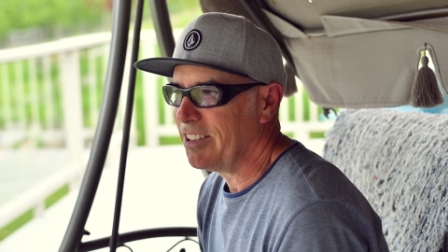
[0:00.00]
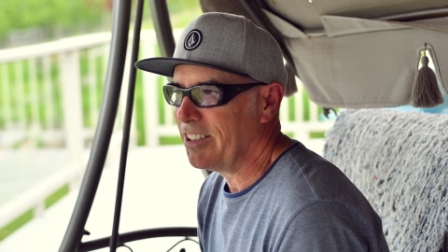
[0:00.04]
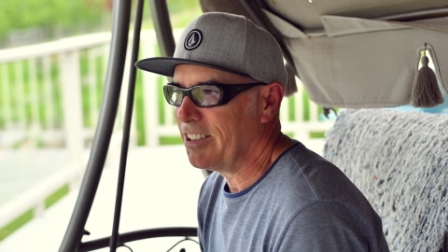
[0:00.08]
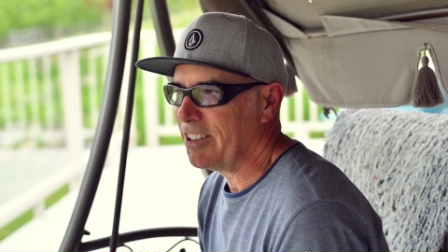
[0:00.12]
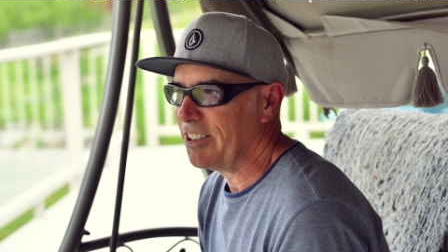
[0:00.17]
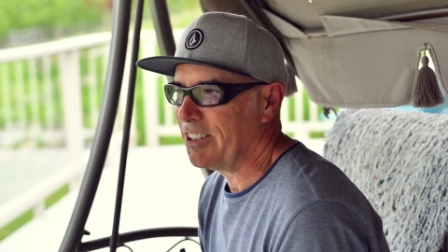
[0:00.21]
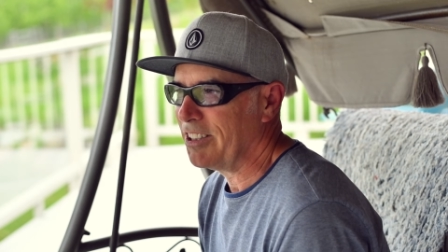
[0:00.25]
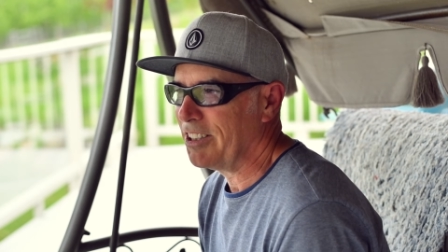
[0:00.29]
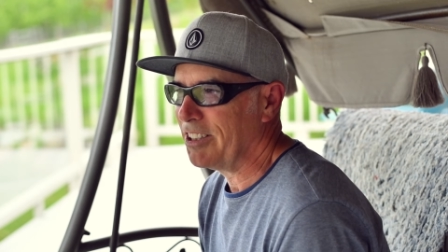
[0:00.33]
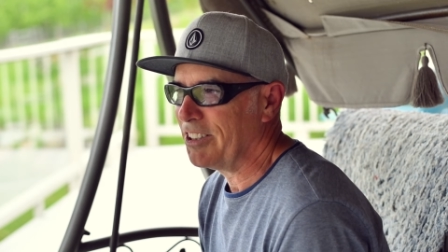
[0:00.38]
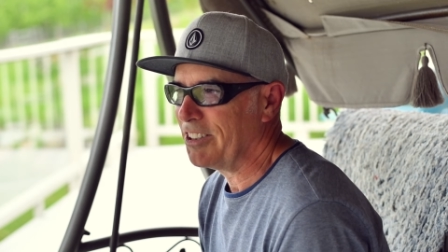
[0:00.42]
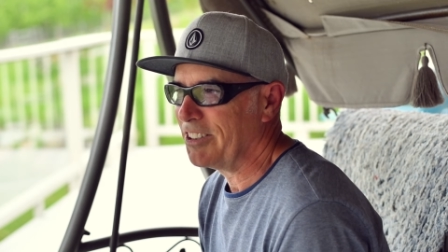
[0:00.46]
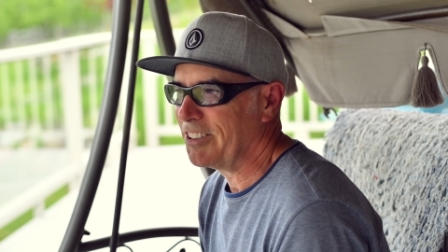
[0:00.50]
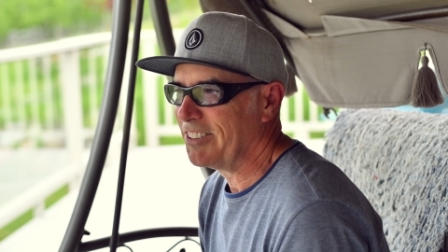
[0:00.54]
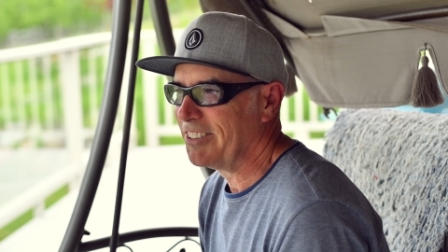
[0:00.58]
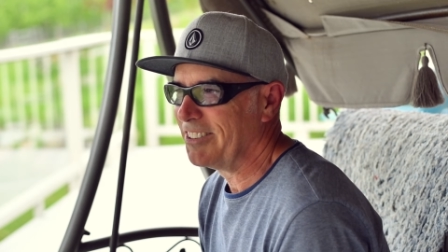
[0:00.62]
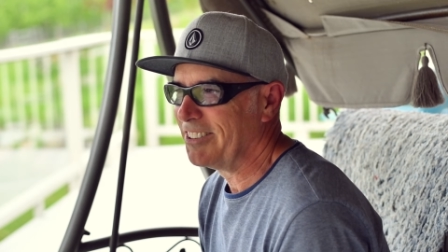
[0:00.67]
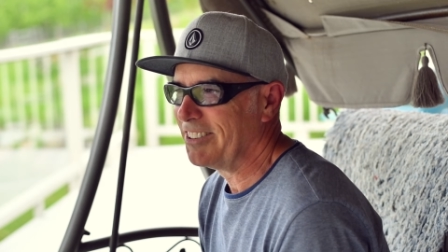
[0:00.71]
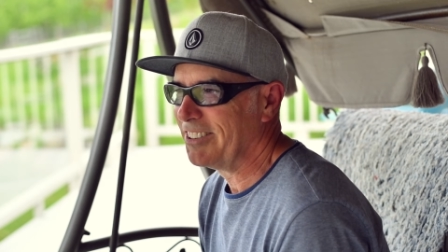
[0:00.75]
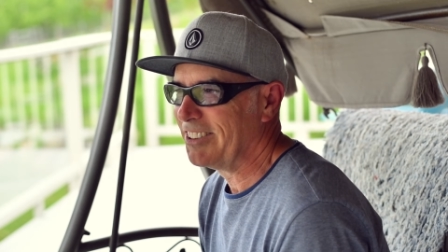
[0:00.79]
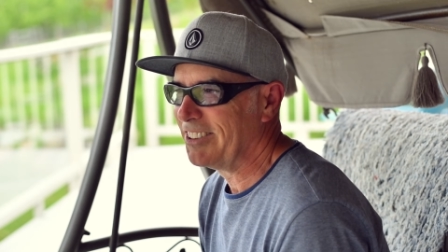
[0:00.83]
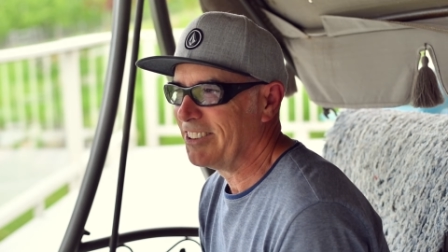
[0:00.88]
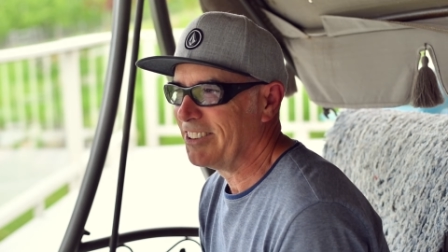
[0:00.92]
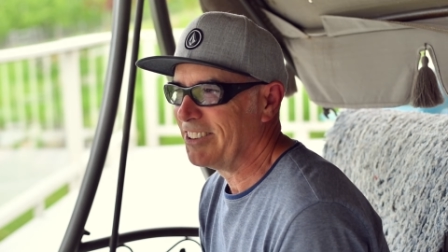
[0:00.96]
Uh,
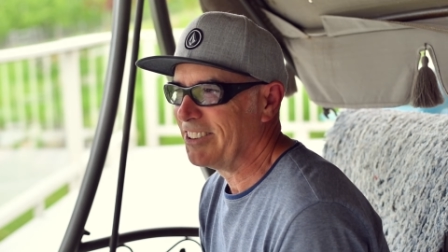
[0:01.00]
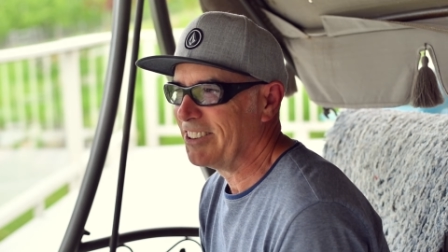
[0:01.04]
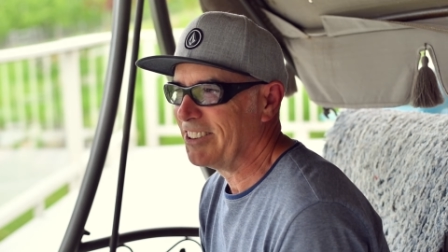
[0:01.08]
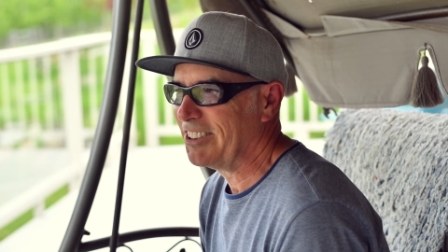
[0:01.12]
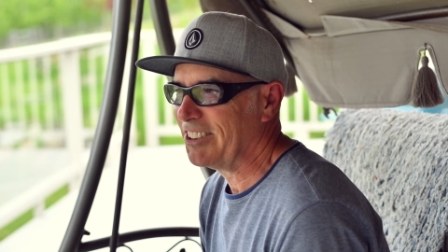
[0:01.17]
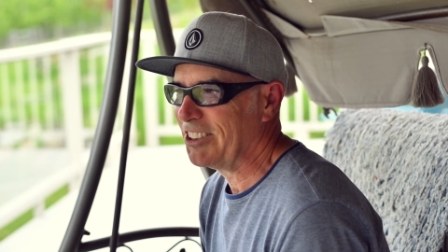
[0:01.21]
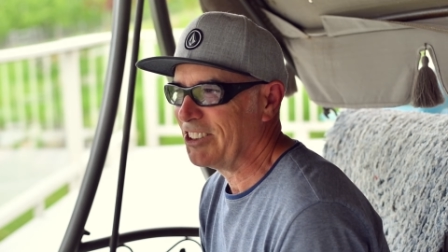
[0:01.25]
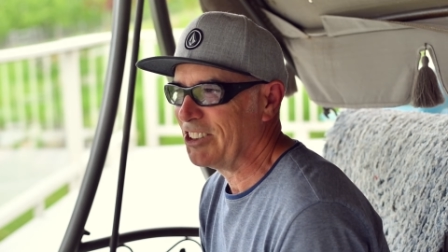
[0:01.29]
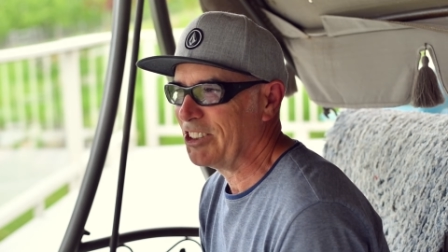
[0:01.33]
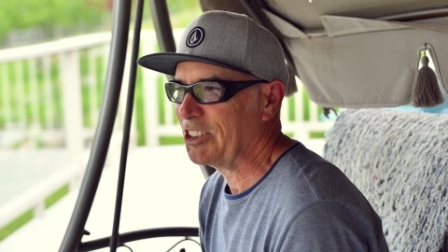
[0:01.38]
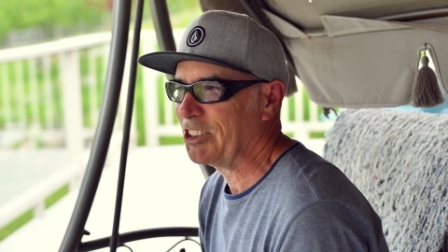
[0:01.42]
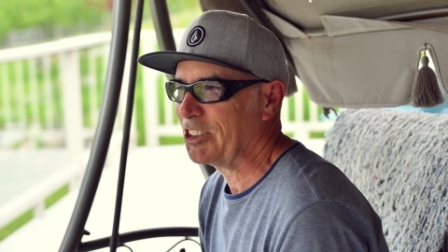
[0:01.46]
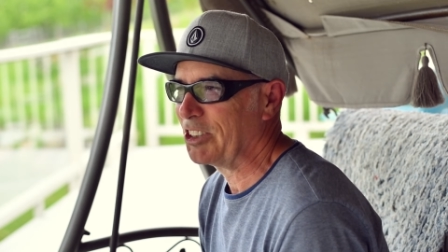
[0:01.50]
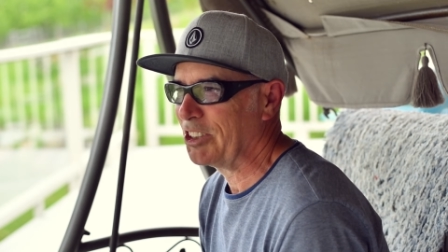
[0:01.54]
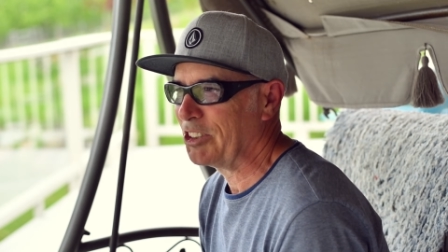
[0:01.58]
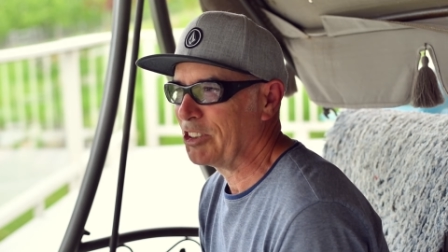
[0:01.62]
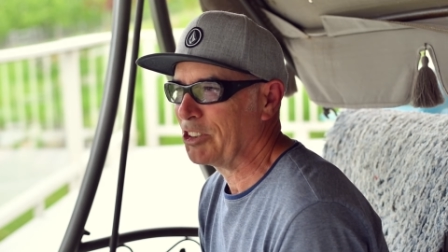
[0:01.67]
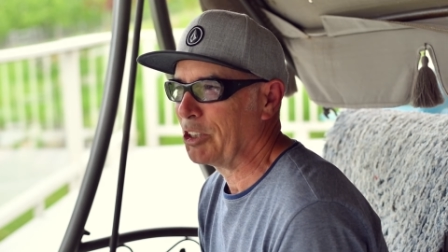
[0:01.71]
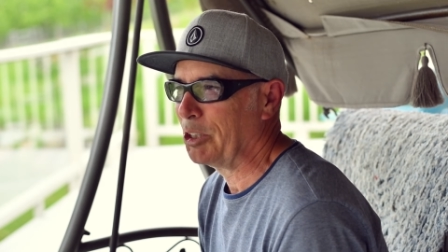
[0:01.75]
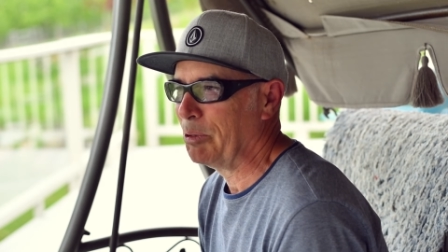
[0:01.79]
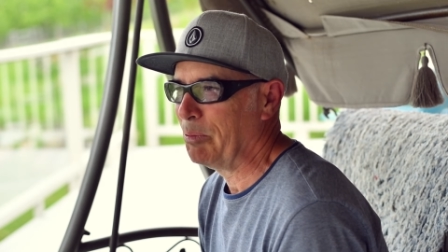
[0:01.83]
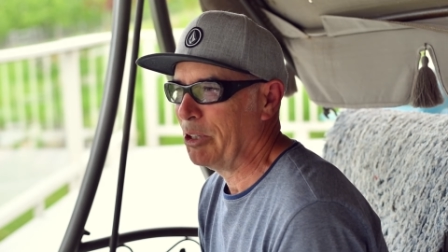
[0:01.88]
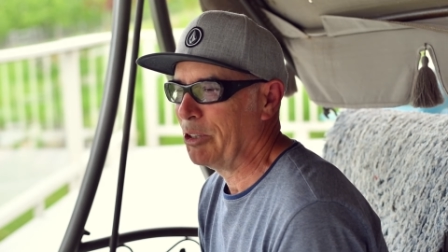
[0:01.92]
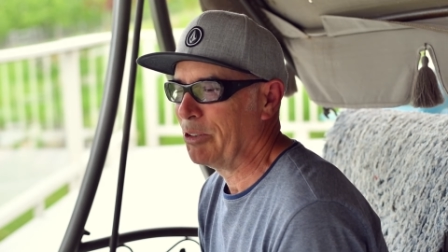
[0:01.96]
it's
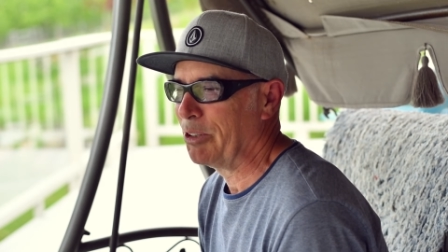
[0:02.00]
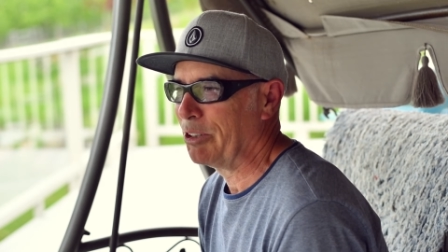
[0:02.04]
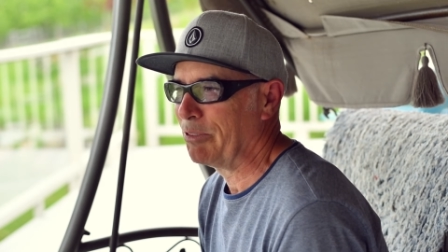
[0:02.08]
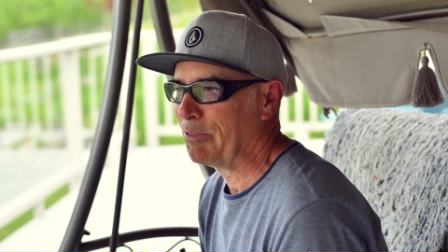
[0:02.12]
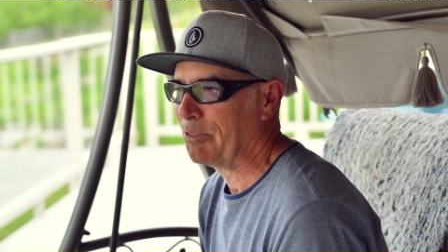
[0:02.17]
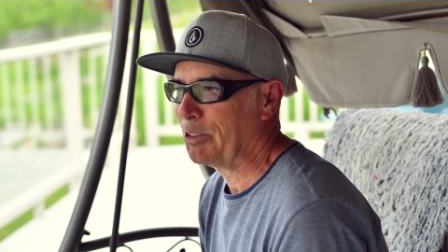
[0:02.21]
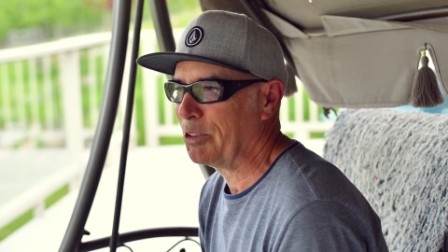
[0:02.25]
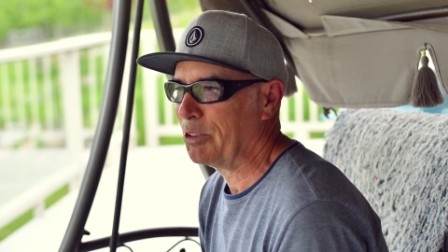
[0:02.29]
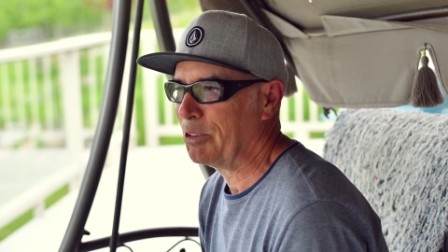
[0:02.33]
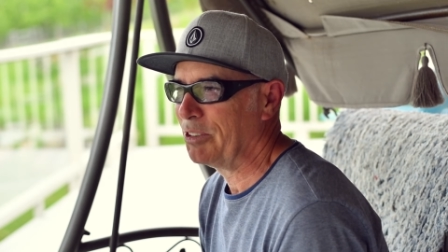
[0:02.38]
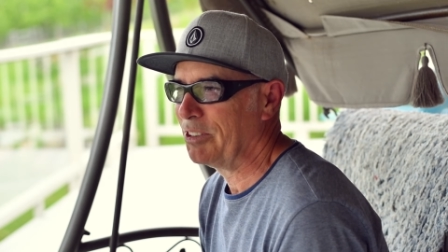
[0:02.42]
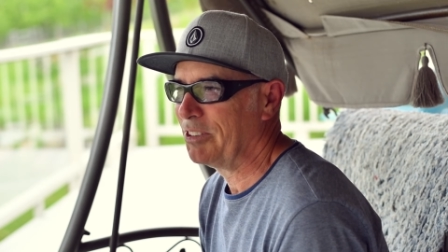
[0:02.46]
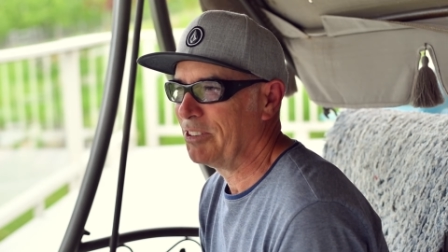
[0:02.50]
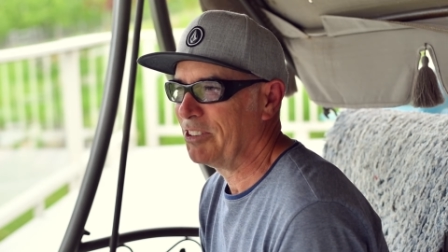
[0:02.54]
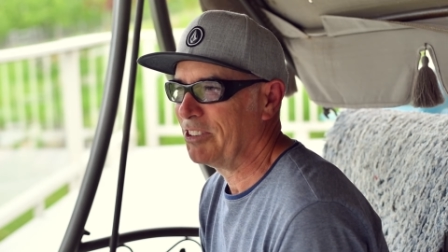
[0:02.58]
going to be a rough road.